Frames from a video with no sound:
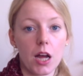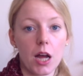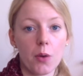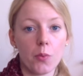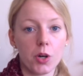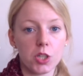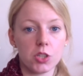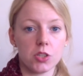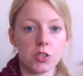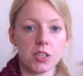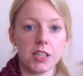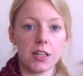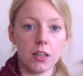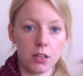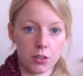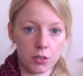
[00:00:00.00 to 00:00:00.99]
I want to
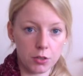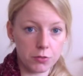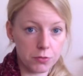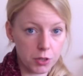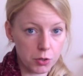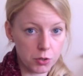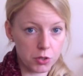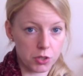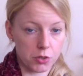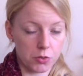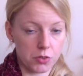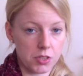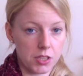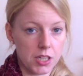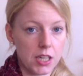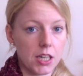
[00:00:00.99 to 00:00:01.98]
see a lot of
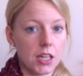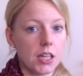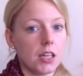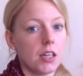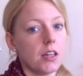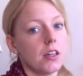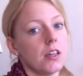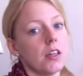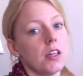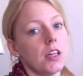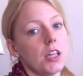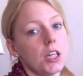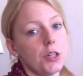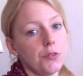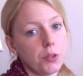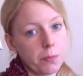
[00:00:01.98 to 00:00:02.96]
photos.
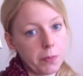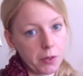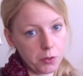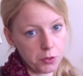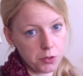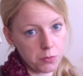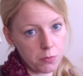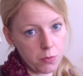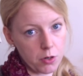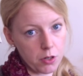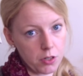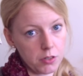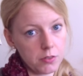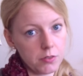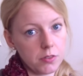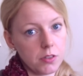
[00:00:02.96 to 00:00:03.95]
If you post
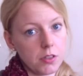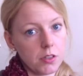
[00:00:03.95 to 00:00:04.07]
more,